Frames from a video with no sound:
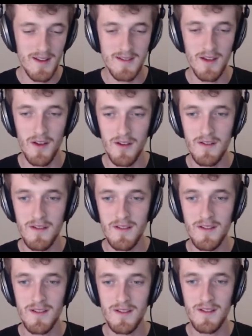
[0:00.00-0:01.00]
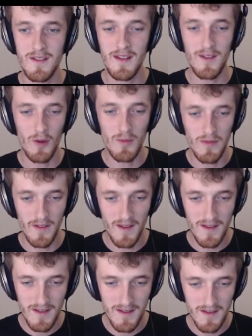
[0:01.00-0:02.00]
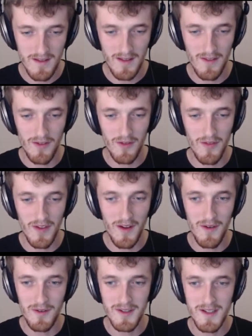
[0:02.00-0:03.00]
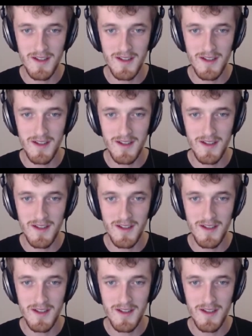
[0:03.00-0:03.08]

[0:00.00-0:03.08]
So let's get on with it and do the old